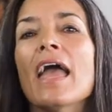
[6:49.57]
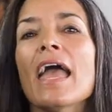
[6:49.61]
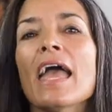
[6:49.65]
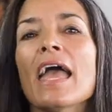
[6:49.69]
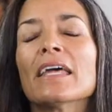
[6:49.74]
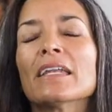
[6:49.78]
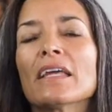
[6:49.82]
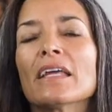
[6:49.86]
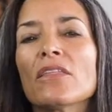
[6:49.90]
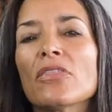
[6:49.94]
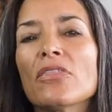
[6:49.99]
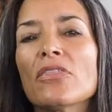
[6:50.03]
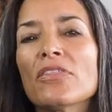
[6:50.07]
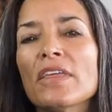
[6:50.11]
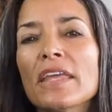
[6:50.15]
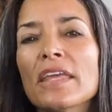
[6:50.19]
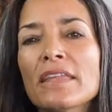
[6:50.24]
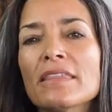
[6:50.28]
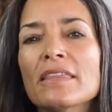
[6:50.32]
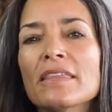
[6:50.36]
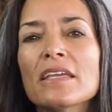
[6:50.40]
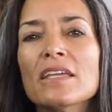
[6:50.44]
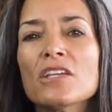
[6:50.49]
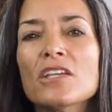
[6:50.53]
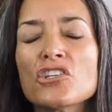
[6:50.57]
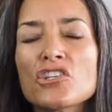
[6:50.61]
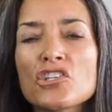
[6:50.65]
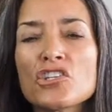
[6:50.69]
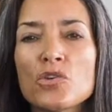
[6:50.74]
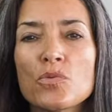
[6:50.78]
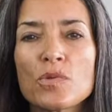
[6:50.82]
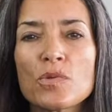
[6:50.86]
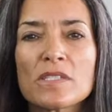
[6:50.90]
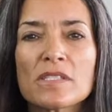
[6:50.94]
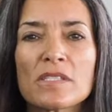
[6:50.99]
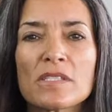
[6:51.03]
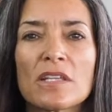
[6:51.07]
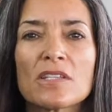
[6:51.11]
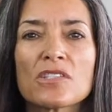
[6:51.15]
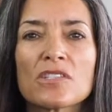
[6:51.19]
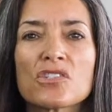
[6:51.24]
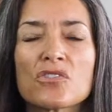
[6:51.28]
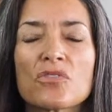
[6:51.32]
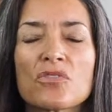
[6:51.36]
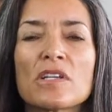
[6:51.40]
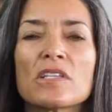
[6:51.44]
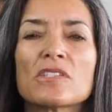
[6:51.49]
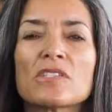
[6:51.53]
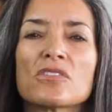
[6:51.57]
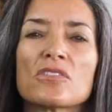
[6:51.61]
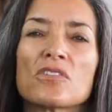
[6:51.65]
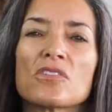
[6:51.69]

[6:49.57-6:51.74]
And I think the issue with sunscreens